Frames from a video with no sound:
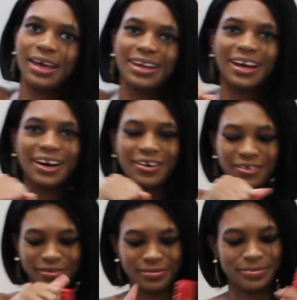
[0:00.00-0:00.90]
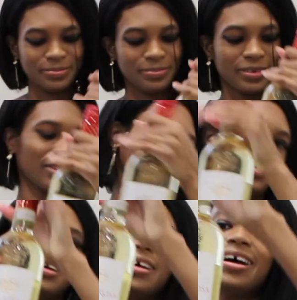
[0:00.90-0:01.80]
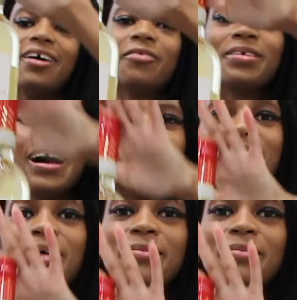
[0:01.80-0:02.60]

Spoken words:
Now I will be adding my